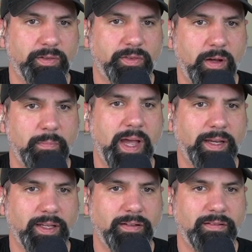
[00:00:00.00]
come
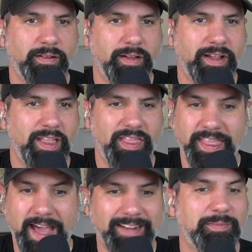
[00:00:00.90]
back in.
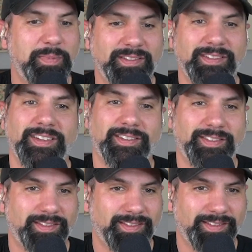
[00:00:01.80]
That's business.